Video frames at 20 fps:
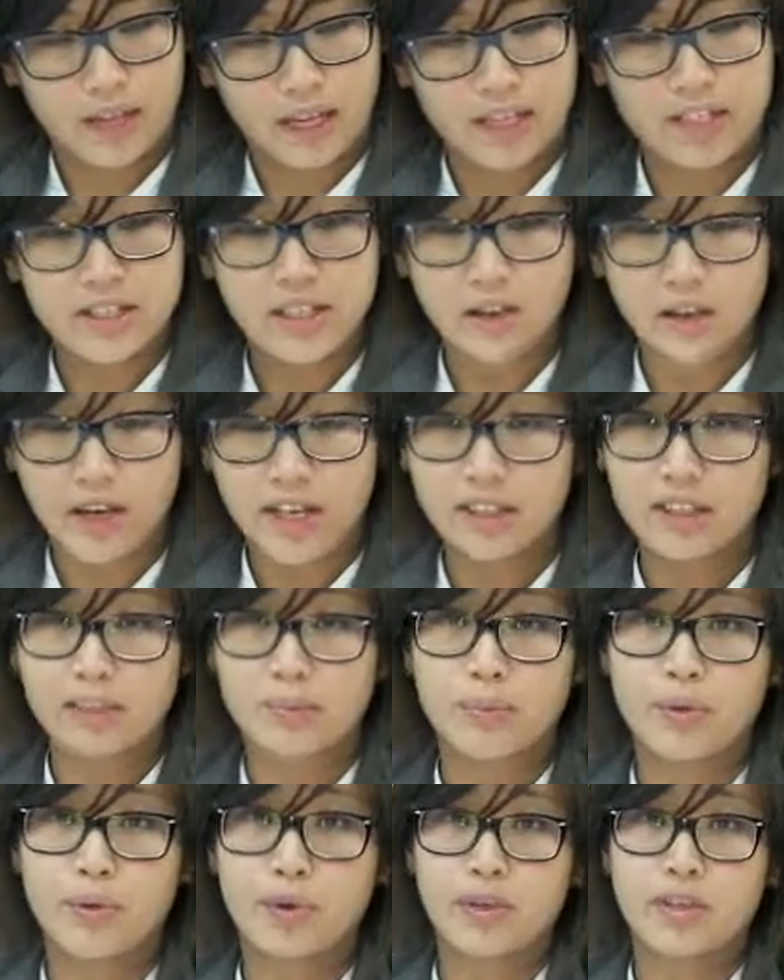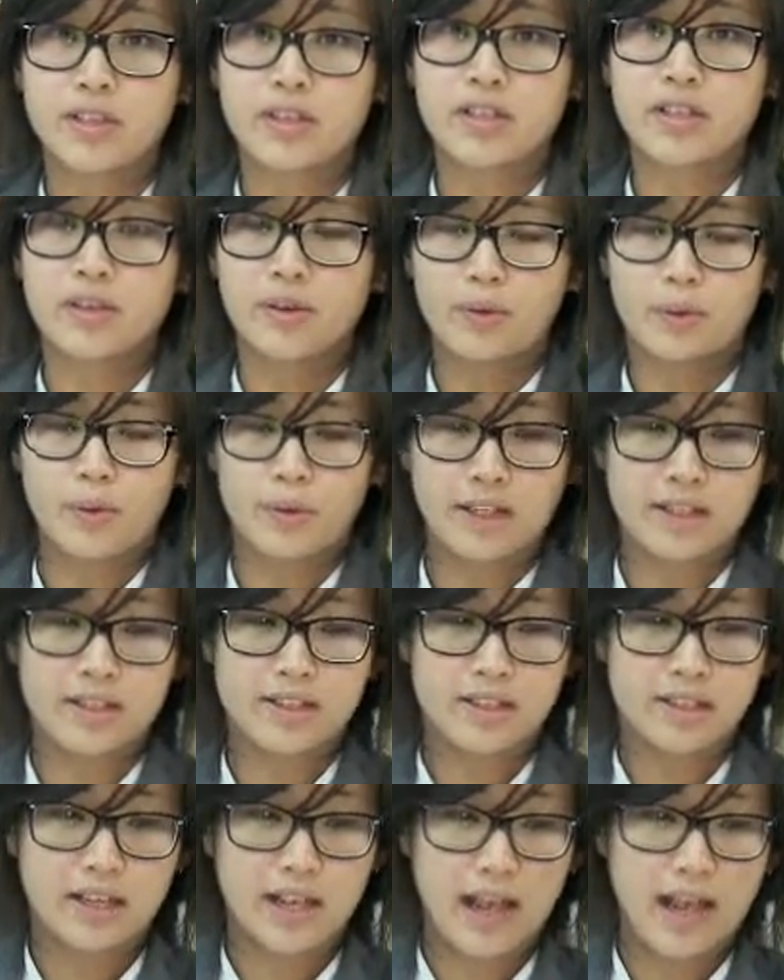integrated approach
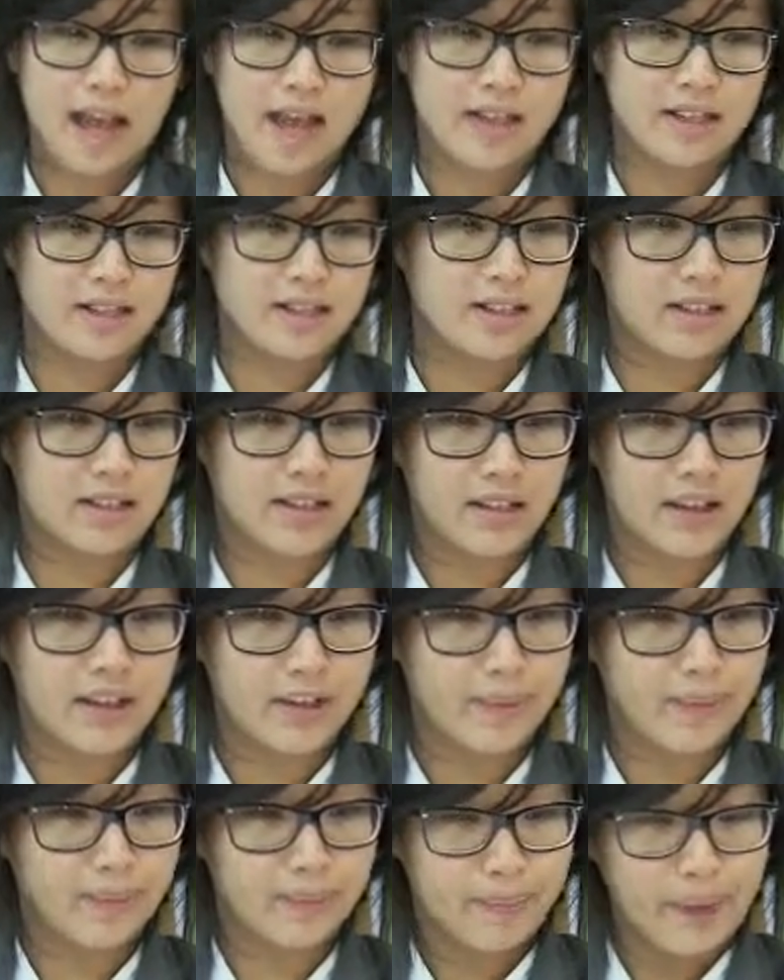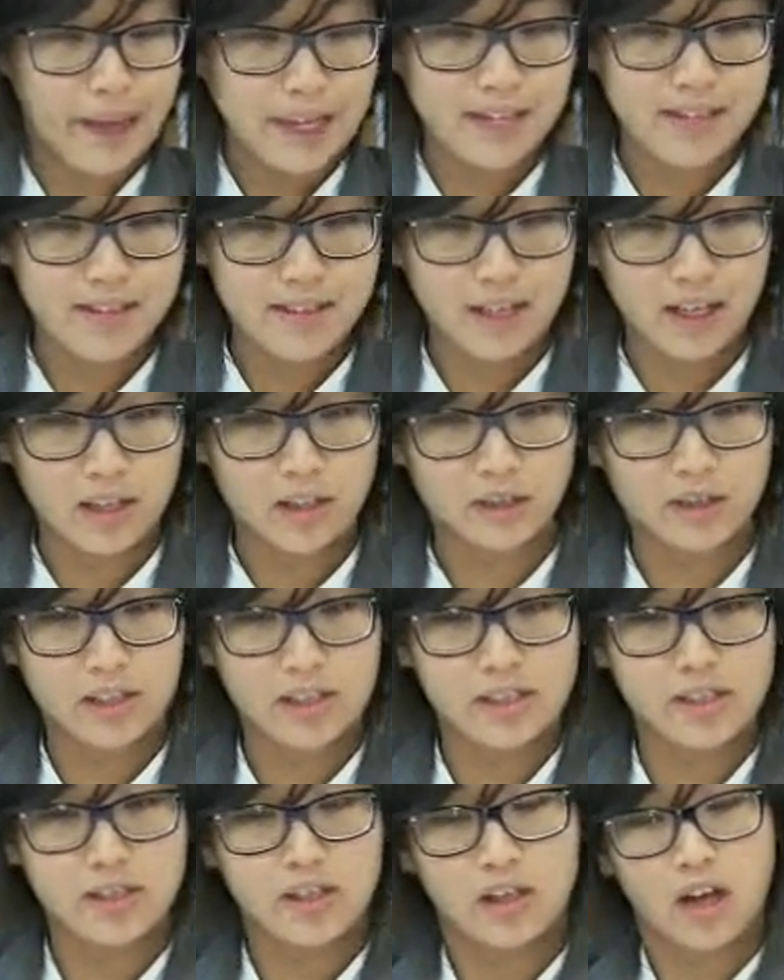which has many
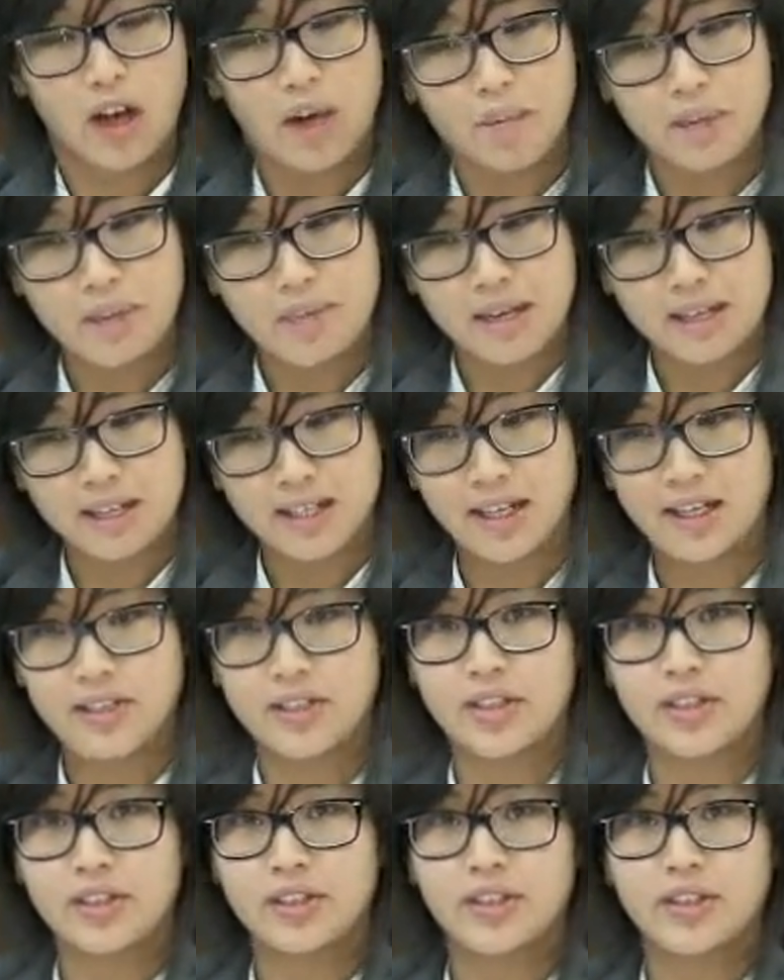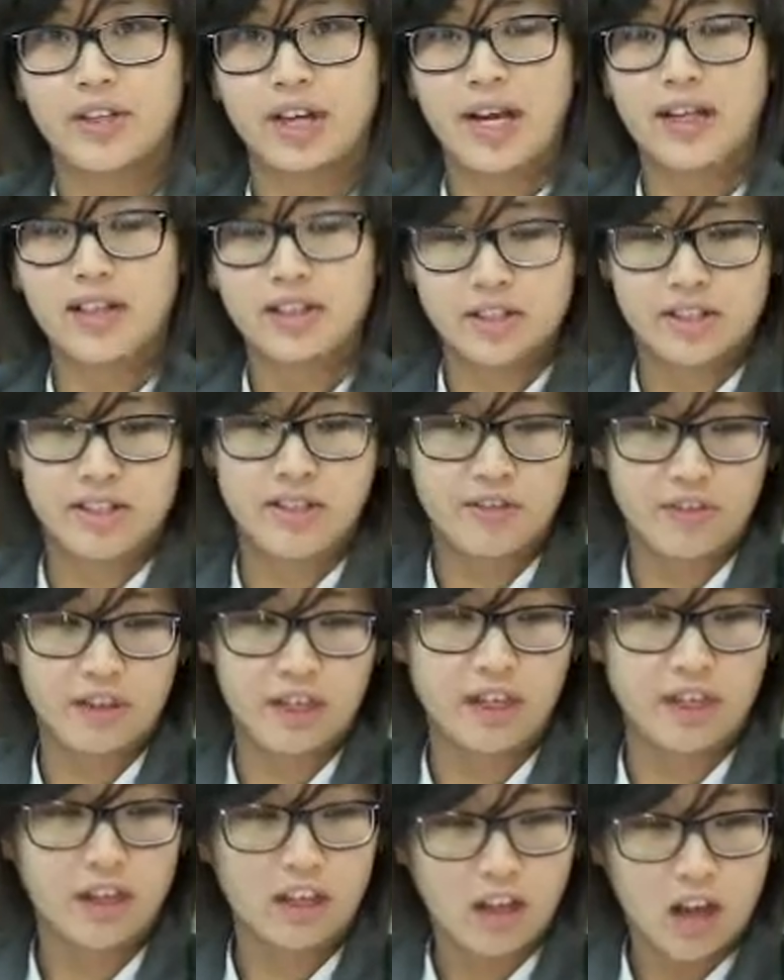stakeholders complementing each other in
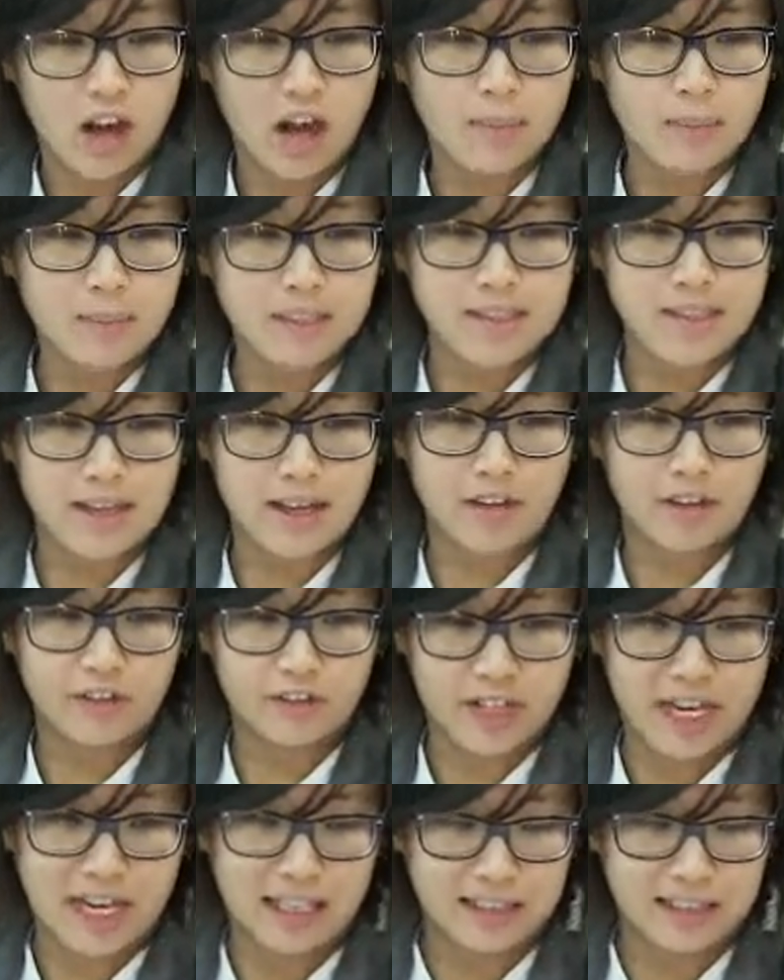achieving a common set of